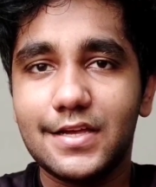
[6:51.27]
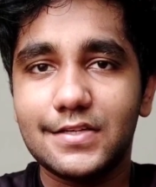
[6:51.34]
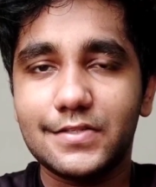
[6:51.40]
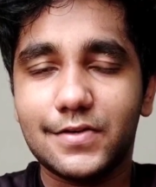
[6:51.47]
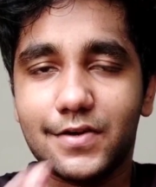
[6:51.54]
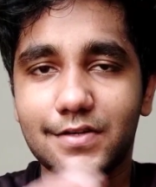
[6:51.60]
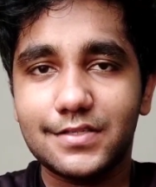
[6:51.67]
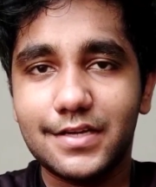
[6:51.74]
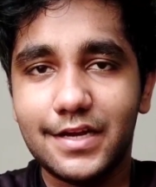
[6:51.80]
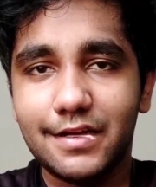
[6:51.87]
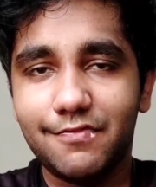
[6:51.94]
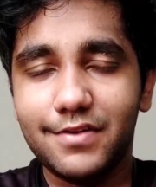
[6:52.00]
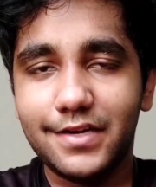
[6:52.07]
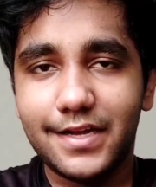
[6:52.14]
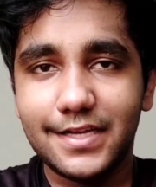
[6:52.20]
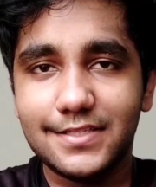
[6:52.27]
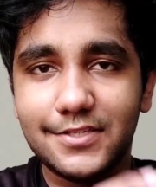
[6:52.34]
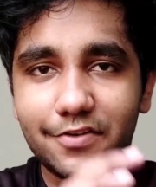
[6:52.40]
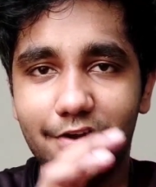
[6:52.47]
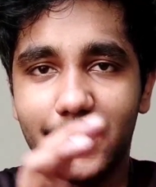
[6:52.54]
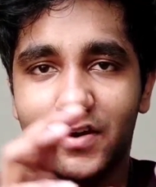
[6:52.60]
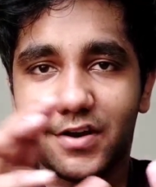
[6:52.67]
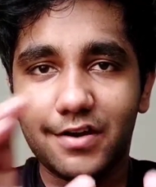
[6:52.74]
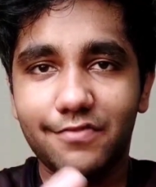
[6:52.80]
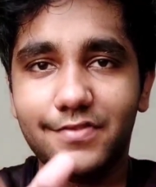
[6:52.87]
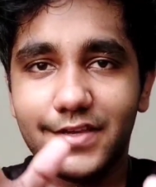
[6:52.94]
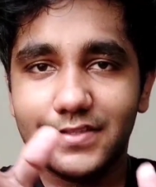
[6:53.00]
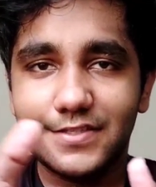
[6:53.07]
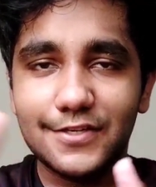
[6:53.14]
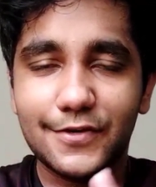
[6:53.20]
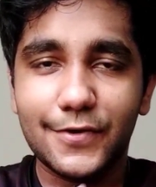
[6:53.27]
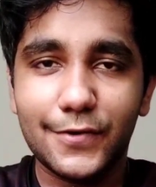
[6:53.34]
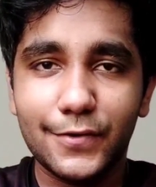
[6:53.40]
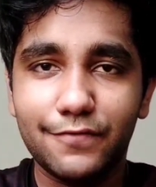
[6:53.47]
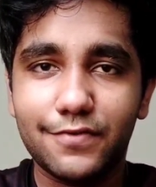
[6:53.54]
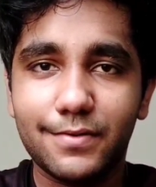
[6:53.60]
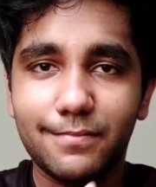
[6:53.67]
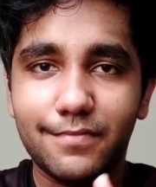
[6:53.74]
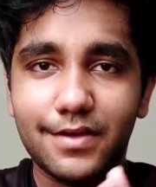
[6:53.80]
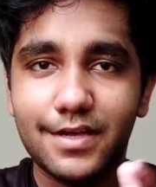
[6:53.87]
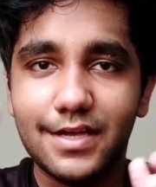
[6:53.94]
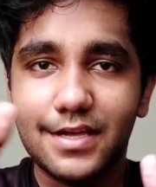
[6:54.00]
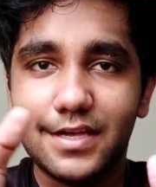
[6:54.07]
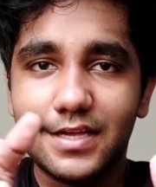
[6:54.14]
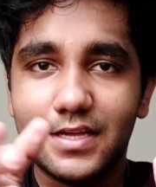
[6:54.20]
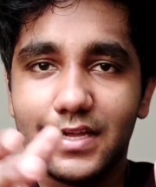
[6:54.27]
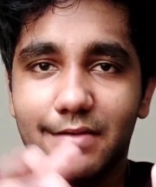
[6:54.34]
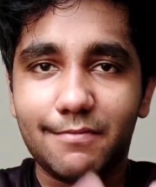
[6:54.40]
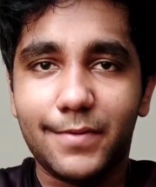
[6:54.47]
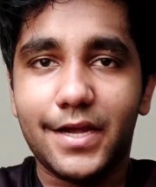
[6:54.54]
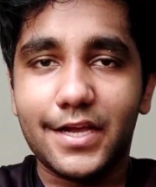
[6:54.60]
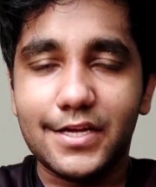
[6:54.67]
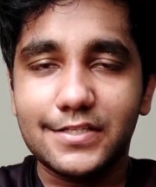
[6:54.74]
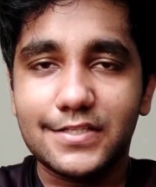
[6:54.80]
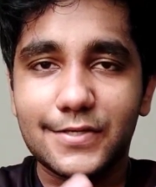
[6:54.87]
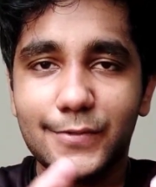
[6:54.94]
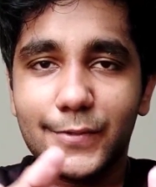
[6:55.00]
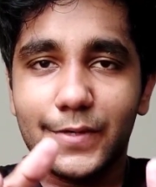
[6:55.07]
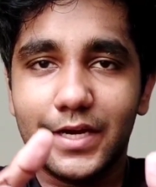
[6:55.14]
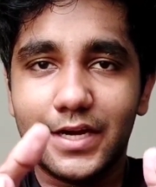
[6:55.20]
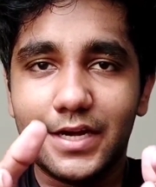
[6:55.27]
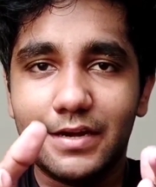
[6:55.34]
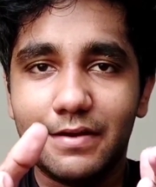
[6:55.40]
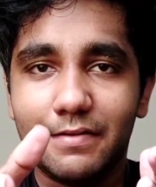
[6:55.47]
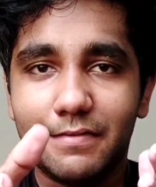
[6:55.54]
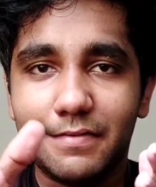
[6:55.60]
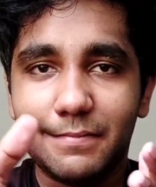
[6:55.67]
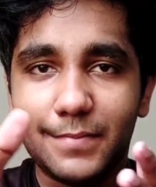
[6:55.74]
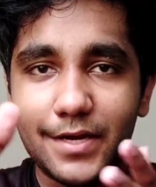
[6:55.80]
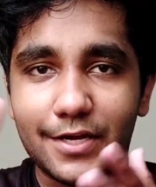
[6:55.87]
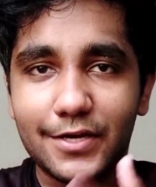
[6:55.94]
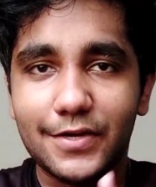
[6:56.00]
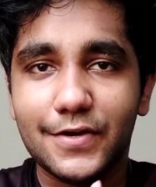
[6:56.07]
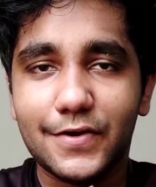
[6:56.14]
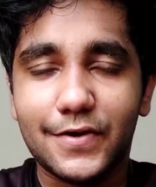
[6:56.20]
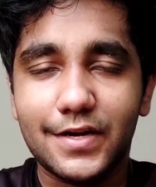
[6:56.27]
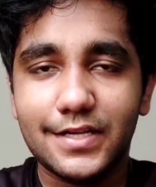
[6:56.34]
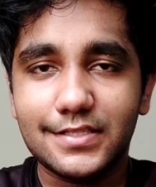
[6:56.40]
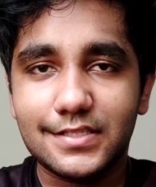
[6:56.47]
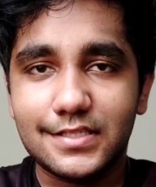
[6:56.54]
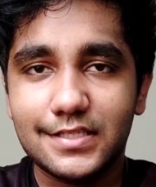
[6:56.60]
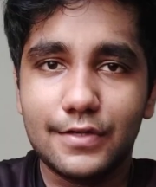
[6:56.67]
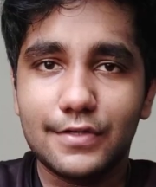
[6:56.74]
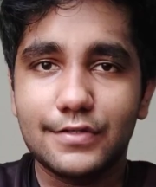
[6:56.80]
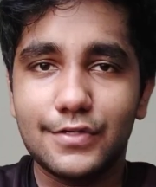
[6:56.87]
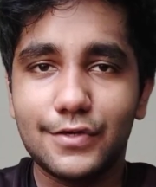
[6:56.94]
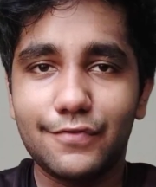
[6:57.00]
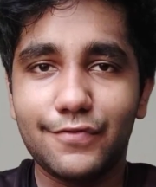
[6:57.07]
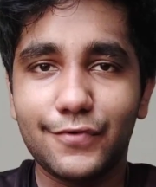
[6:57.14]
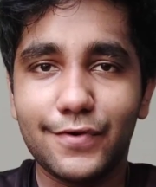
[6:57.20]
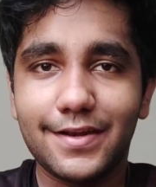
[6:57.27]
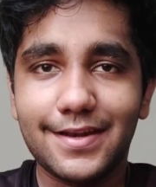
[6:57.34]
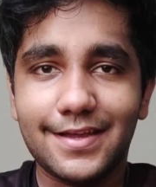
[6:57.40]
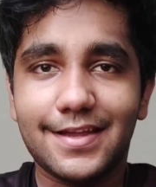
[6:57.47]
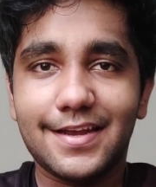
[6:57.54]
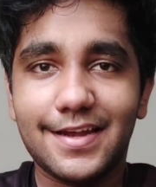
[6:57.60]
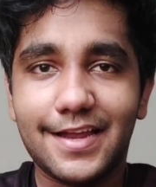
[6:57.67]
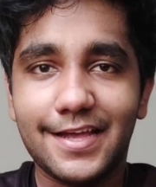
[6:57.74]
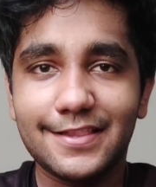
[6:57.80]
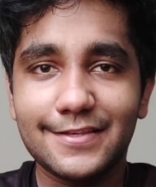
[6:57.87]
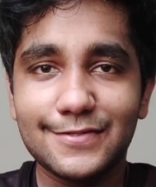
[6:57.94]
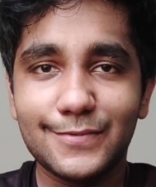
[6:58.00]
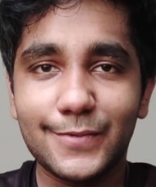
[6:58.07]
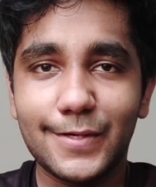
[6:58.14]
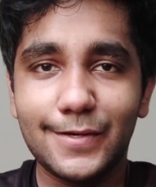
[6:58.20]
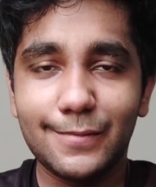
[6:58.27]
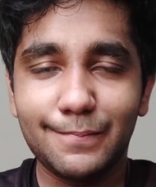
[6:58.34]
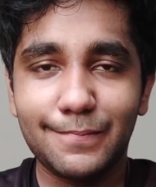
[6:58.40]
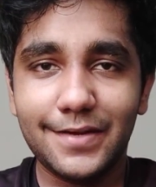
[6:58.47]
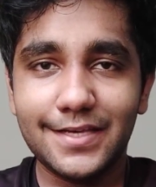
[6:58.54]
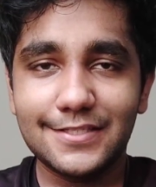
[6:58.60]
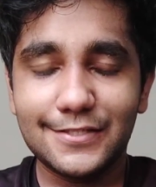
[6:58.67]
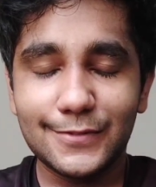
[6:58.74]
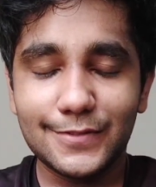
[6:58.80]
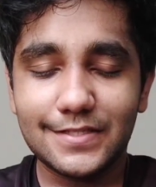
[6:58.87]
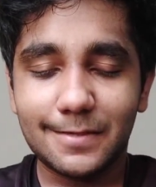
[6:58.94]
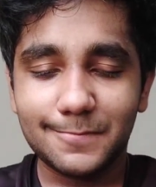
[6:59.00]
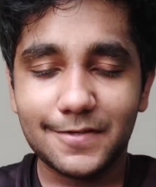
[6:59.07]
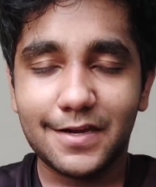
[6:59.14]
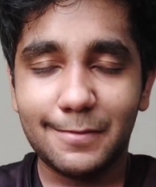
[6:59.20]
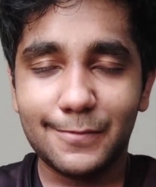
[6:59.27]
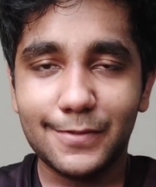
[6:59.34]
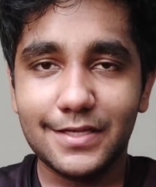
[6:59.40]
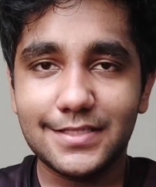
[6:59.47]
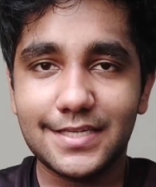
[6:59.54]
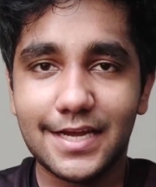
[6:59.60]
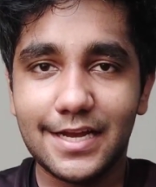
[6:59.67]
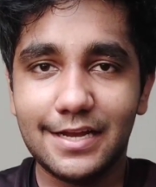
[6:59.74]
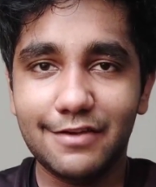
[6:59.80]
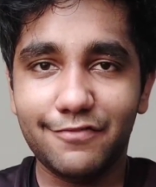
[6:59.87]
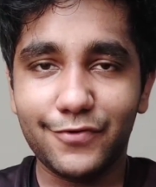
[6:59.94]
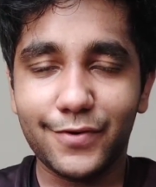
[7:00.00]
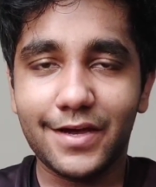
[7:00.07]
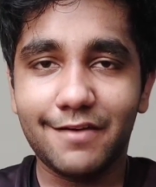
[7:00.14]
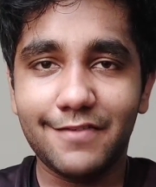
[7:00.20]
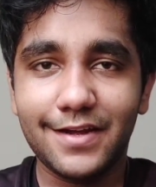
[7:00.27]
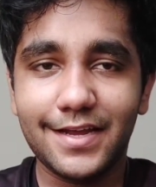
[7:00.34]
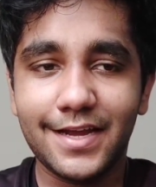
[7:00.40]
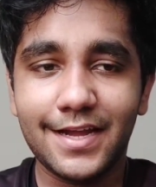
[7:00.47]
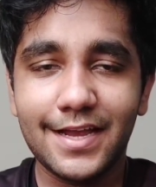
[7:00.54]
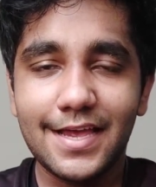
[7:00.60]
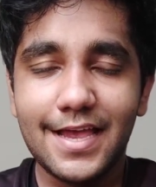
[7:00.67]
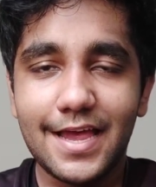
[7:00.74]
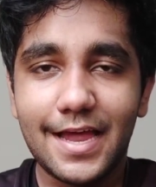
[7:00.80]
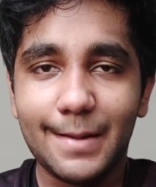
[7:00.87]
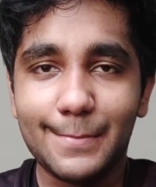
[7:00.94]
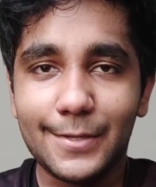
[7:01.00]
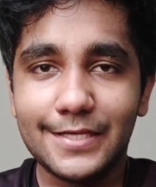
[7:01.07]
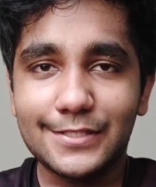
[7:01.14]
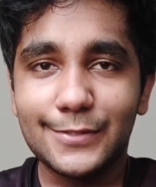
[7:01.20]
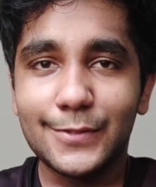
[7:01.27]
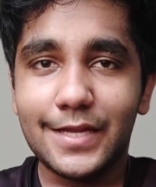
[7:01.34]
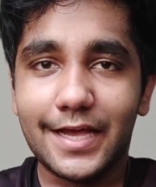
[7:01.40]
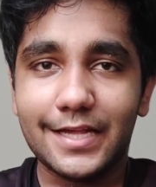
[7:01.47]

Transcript: So hostel life will teach you a lot of things to grow from medical school and medical college. So if you like this video, please do subscribe to the channel if you haven't yet, and please do